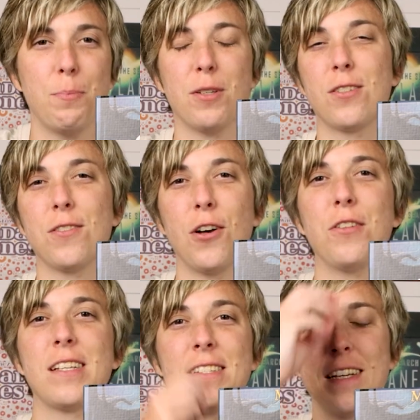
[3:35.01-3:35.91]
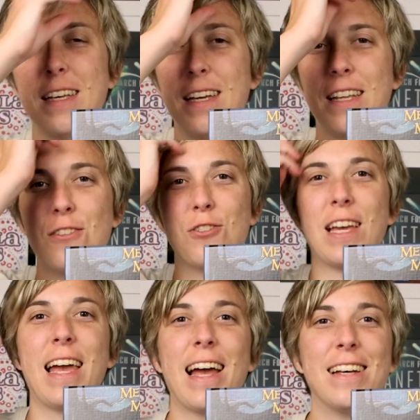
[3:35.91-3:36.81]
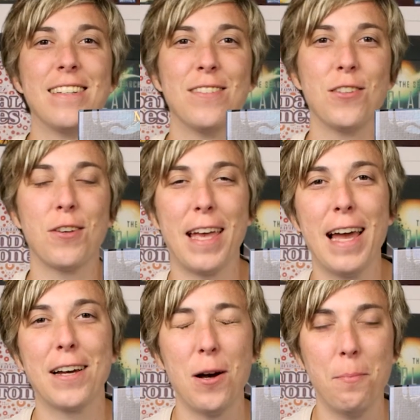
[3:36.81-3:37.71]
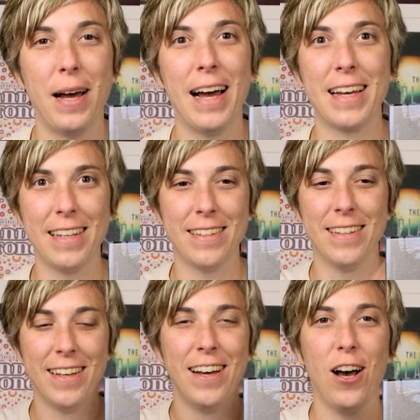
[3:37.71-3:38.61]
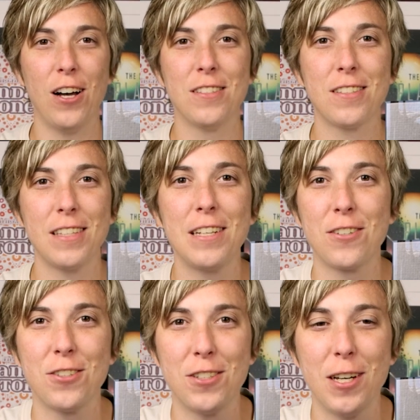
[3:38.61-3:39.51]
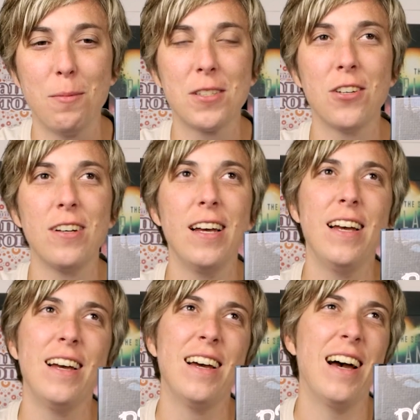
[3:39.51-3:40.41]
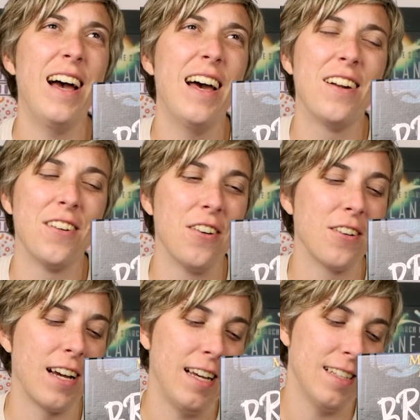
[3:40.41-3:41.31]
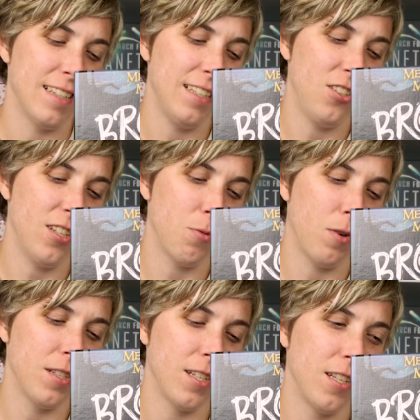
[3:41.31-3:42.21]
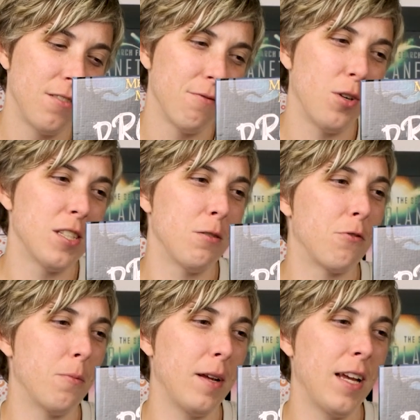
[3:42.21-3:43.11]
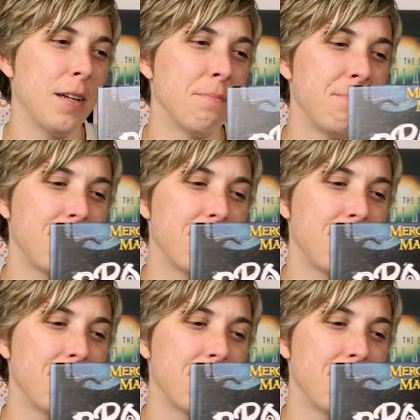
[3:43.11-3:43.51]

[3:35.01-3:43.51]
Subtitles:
is slowly sinking, and you can't come back and unsink your ship. So I don't know, guys. It just wasn't for me.